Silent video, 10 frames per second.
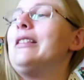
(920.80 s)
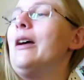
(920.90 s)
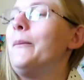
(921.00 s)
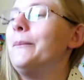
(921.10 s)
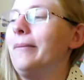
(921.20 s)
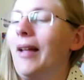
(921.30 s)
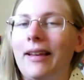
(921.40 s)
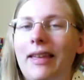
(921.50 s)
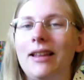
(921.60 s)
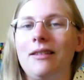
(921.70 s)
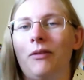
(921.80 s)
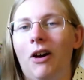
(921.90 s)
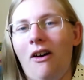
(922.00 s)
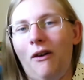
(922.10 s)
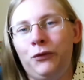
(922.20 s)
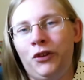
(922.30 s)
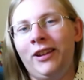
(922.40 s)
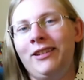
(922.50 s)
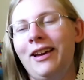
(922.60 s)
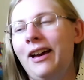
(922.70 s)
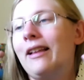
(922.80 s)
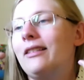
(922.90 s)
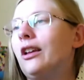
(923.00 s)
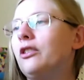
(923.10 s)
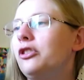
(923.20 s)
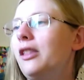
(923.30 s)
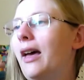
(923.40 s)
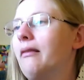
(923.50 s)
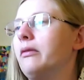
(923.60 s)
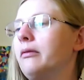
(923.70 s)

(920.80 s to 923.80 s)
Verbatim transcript: Nope, not getting involved, not touching that.